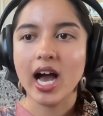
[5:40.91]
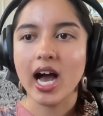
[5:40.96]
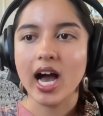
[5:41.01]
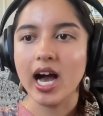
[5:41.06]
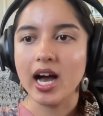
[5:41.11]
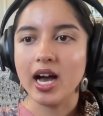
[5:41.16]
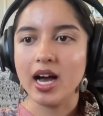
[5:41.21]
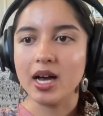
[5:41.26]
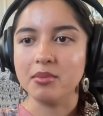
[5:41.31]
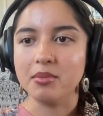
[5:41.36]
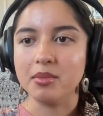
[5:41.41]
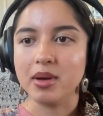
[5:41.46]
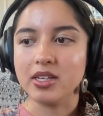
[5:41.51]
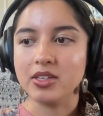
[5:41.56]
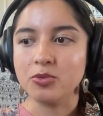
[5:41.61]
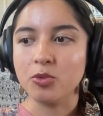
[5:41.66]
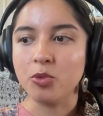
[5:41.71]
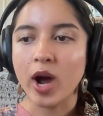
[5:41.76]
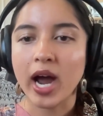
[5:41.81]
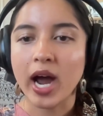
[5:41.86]

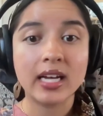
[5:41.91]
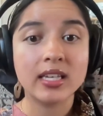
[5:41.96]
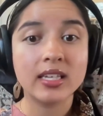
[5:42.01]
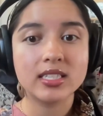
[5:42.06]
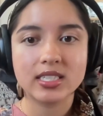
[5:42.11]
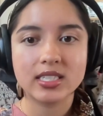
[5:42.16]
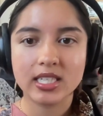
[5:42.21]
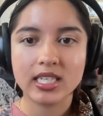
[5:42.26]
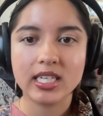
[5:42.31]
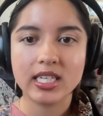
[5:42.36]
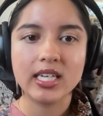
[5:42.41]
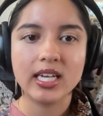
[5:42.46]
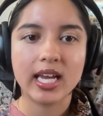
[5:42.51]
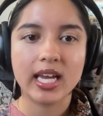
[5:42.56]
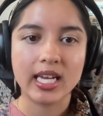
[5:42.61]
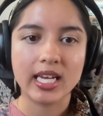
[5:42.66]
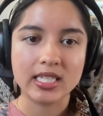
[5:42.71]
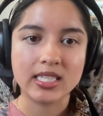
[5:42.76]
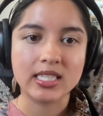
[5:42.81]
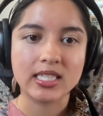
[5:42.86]
Wild tea
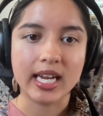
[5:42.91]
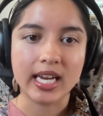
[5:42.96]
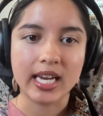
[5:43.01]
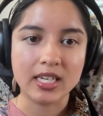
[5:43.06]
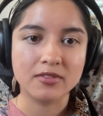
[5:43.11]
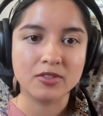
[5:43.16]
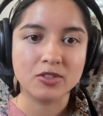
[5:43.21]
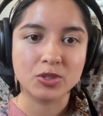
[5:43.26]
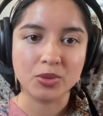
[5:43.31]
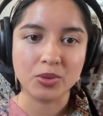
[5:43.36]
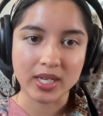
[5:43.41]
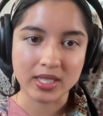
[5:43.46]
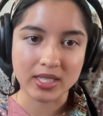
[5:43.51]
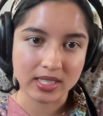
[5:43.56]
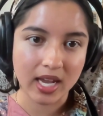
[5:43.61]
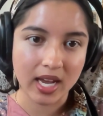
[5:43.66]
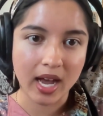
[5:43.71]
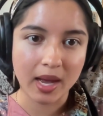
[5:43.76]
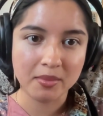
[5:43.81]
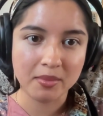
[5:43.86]
is native to
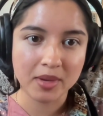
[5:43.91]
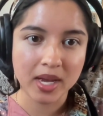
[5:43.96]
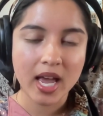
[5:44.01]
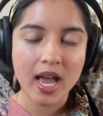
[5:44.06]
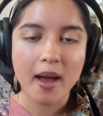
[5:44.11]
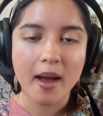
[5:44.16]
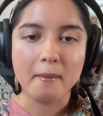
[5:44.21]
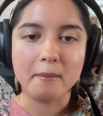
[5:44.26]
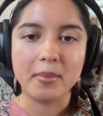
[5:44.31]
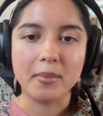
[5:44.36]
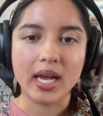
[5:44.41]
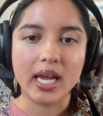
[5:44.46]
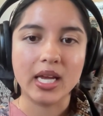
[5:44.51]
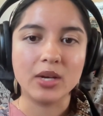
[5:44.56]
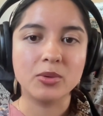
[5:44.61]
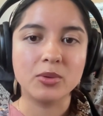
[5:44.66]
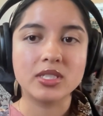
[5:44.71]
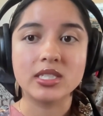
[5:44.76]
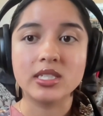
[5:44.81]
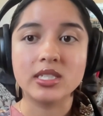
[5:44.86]
Assam, but
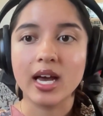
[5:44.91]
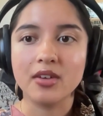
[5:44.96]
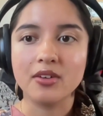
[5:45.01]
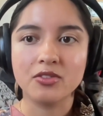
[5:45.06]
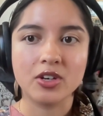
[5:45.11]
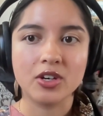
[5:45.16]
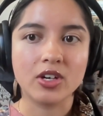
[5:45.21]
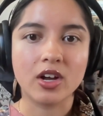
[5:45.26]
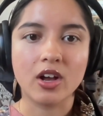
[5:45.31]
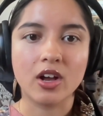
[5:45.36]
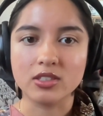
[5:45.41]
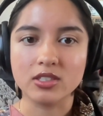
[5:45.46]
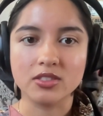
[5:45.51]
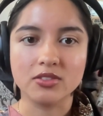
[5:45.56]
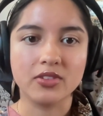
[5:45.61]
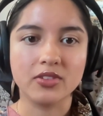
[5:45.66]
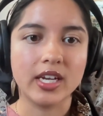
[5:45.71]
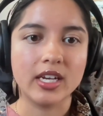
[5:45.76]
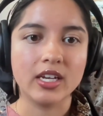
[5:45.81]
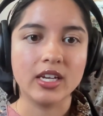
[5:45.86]
it was never
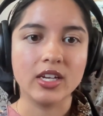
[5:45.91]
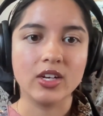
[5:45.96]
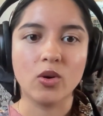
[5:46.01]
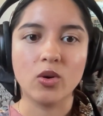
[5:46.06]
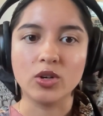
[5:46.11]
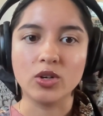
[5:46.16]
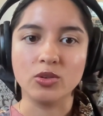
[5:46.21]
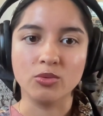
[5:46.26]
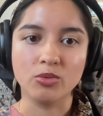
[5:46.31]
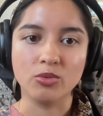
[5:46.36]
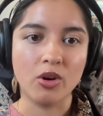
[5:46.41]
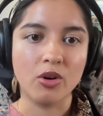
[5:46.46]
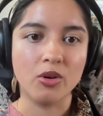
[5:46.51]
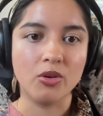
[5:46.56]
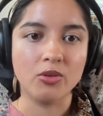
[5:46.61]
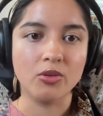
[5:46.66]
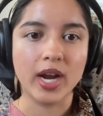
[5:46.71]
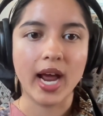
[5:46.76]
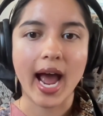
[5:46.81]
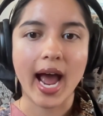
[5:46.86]
cultivated or
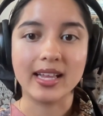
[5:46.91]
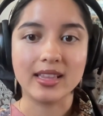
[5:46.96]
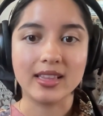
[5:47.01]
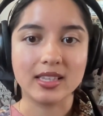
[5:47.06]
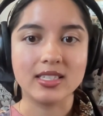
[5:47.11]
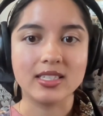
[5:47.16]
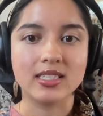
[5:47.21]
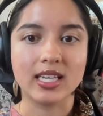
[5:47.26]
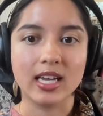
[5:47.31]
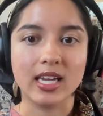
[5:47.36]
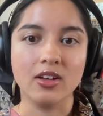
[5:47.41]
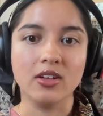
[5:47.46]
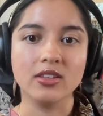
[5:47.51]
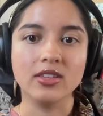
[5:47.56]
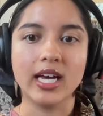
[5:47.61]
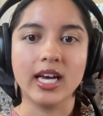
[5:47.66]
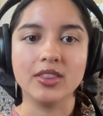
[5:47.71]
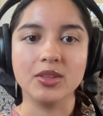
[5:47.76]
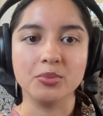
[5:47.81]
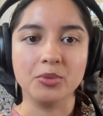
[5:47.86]
grown at the scale
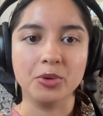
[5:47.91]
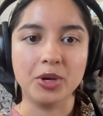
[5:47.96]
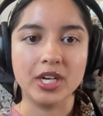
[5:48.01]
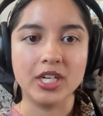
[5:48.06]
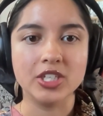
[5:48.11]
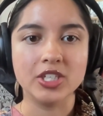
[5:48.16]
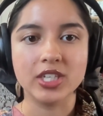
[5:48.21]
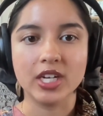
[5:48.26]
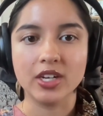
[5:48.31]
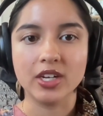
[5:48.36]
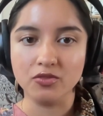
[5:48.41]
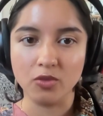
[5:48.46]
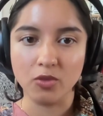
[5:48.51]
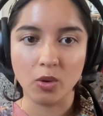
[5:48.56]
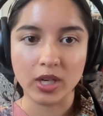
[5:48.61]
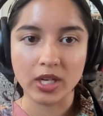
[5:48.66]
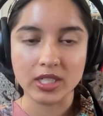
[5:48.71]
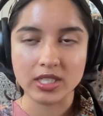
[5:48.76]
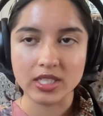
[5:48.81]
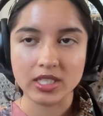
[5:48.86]
that the British
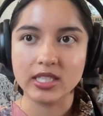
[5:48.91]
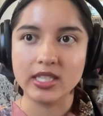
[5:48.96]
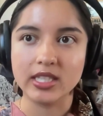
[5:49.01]
enforced.